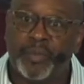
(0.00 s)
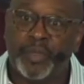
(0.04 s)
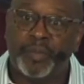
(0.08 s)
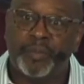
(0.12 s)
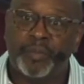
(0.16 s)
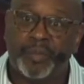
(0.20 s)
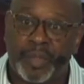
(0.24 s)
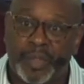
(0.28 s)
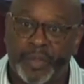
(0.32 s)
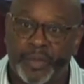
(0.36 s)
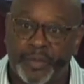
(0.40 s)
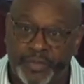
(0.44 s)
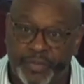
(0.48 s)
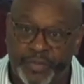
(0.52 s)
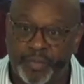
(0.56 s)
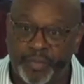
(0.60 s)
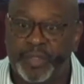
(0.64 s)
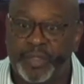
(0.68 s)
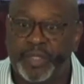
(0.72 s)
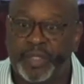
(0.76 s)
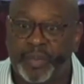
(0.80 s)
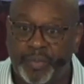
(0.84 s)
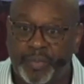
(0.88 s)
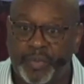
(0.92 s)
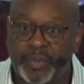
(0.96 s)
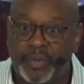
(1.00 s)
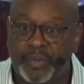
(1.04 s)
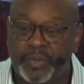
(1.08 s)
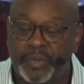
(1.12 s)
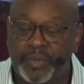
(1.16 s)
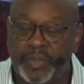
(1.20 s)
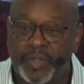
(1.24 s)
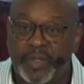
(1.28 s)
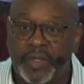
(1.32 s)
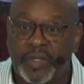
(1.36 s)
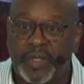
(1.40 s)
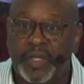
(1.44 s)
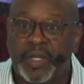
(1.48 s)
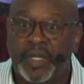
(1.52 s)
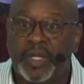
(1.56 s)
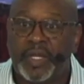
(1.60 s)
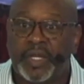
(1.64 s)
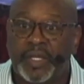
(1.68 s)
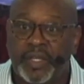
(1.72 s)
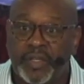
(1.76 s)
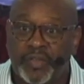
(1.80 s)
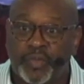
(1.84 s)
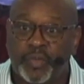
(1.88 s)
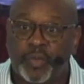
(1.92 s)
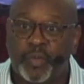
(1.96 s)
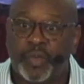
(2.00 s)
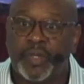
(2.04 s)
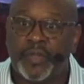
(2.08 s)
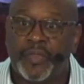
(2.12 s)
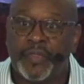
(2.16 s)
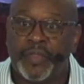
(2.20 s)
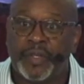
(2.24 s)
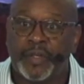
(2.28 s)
with most people is what